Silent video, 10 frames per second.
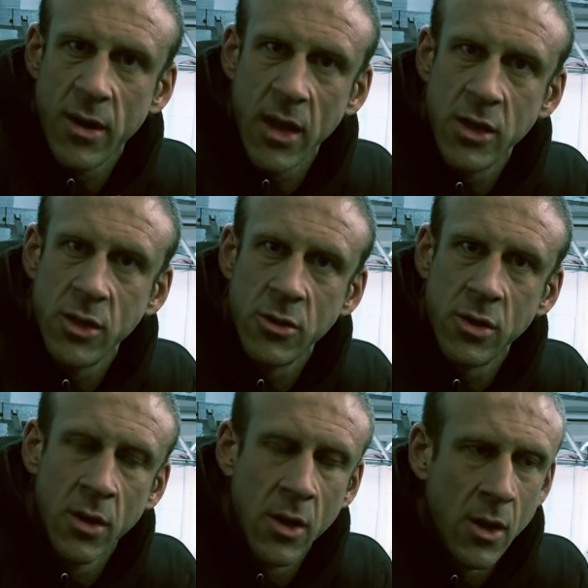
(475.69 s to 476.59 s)
any
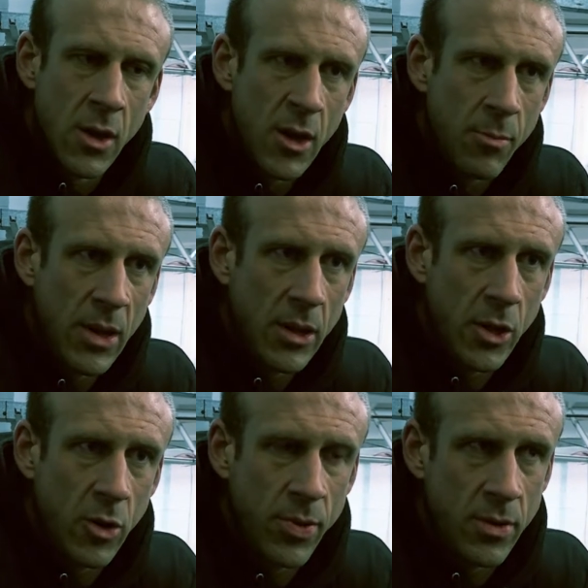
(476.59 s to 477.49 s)
issues
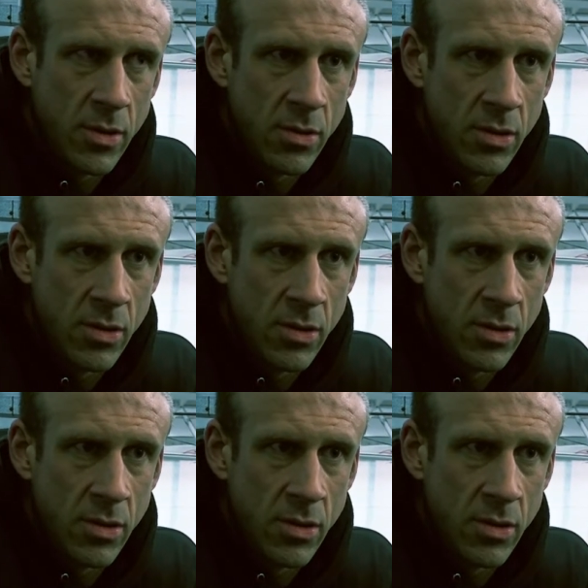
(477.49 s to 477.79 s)
building up. And